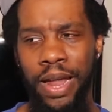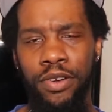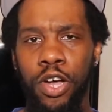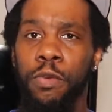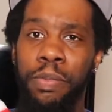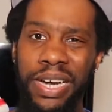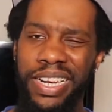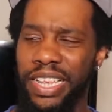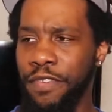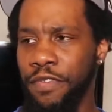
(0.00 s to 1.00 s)
I don't know,
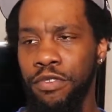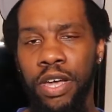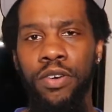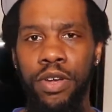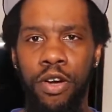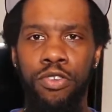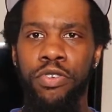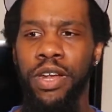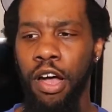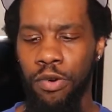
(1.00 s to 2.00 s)
but if you don't know, you
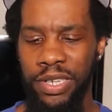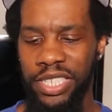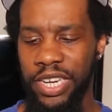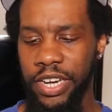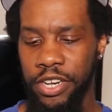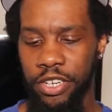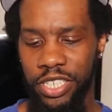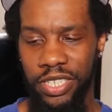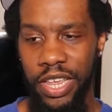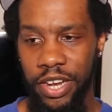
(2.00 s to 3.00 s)
can always check your
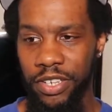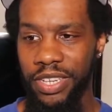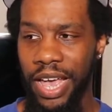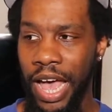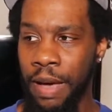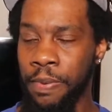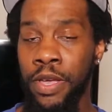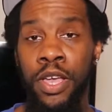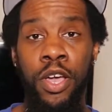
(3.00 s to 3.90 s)
sneakers app,